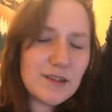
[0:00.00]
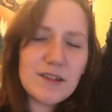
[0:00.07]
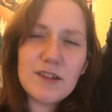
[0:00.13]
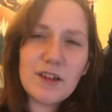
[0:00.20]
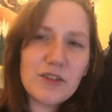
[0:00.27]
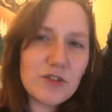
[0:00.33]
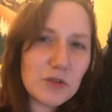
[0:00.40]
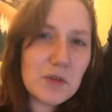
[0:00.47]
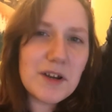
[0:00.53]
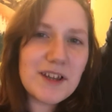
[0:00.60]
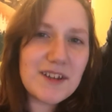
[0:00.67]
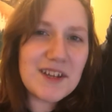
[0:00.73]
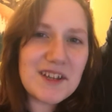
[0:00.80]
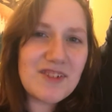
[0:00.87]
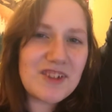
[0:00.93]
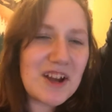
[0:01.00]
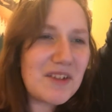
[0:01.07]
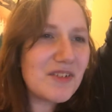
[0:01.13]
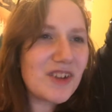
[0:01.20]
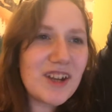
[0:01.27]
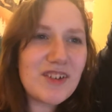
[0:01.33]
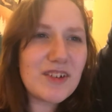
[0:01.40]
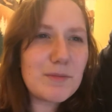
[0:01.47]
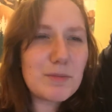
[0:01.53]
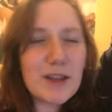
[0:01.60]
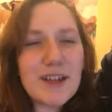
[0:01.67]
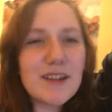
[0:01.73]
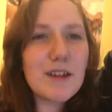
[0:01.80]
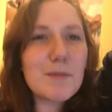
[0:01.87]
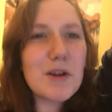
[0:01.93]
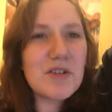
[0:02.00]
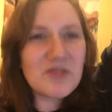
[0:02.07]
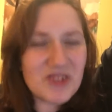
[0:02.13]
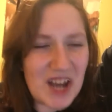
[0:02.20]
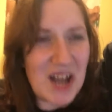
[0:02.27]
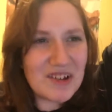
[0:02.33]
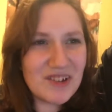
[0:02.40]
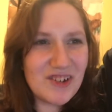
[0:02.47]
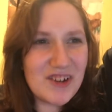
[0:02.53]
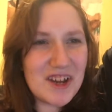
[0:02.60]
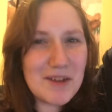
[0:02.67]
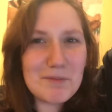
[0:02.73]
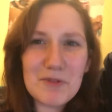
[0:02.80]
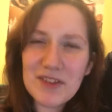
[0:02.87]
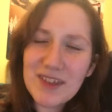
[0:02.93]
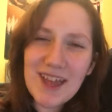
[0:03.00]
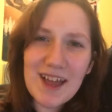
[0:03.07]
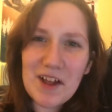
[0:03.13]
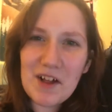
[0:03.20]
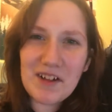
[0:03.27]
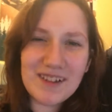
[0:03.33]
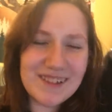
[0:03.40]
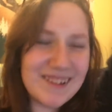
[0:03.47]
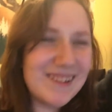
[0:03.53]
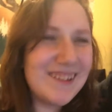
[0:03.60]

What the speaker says: Astoria Day Challenge. I just blanked on my own challenge name. What the hell?